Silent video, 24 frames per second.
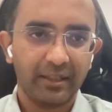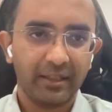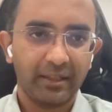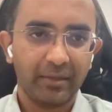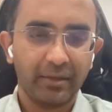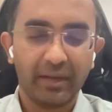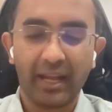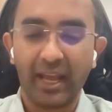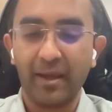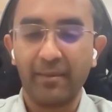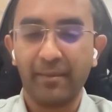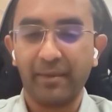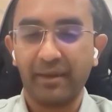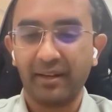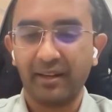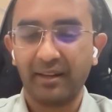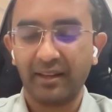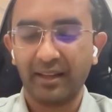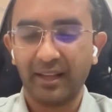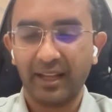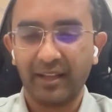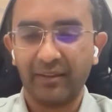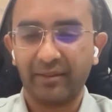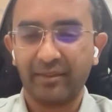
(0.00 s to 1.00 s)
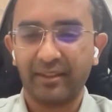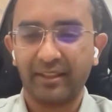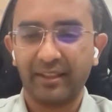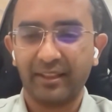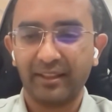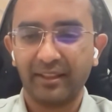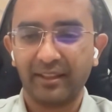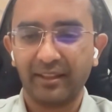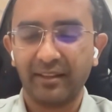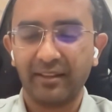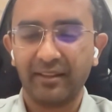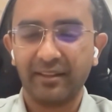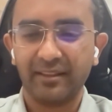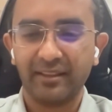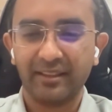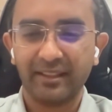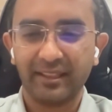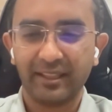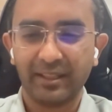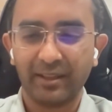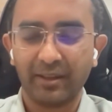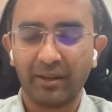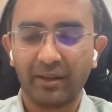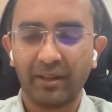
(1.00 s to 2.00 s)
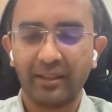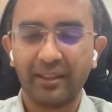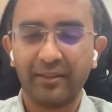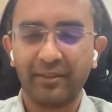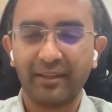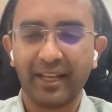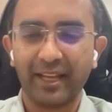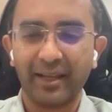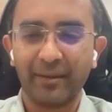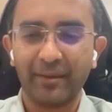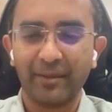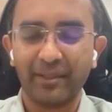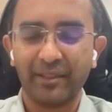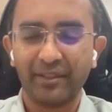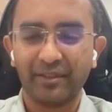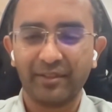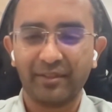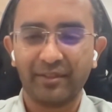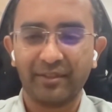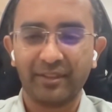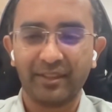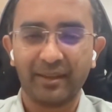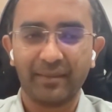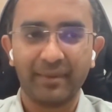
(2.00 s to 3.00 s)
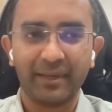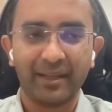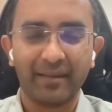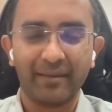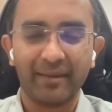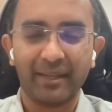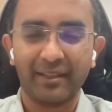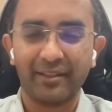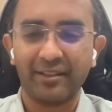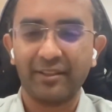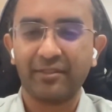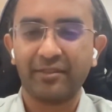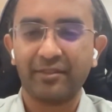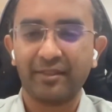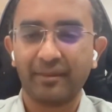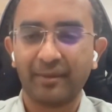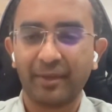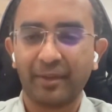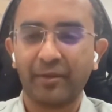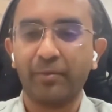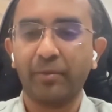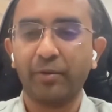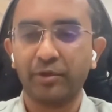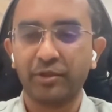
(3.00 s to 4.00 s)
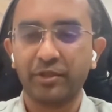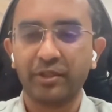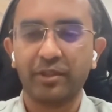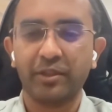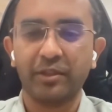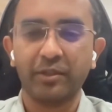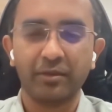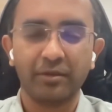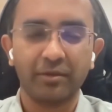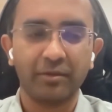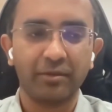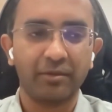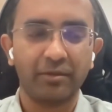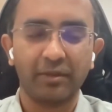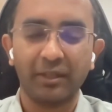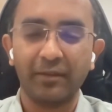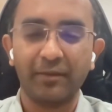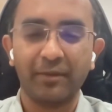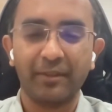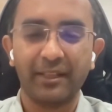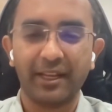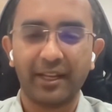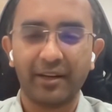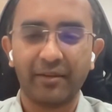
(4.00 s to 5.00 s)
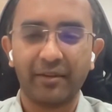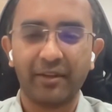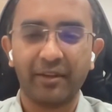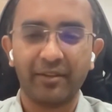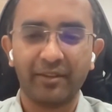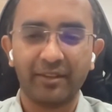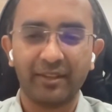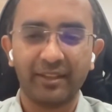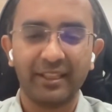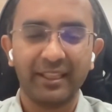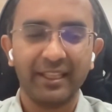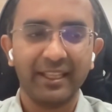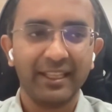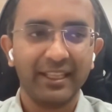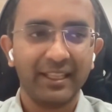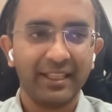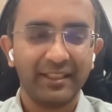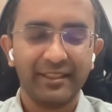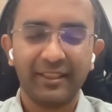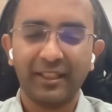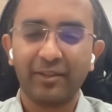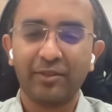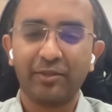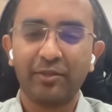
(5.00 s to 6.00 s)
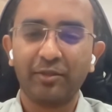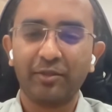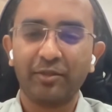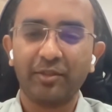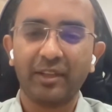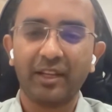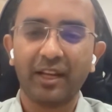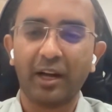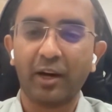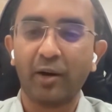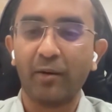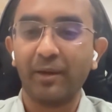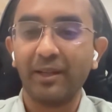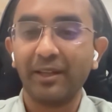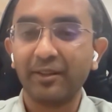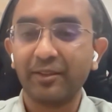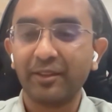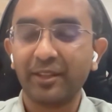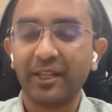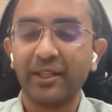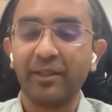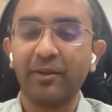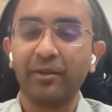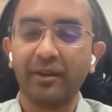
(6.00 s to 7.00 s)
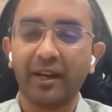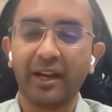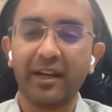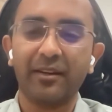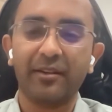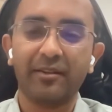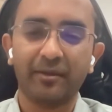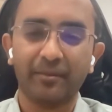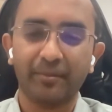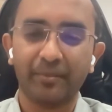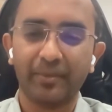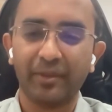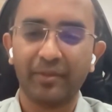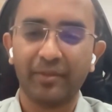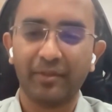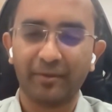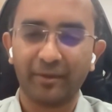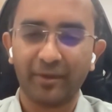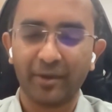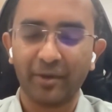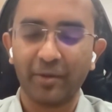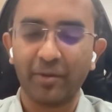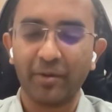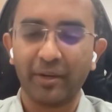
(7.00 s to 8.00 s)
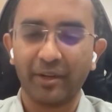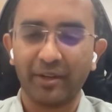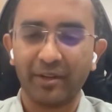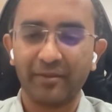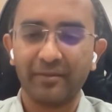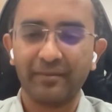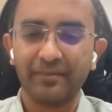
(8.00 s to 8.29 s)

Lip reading: OCaml, Haskell, and all of these languages, I mean, it's just some exposure to only for that reason, just to see how else can you write some piece of code,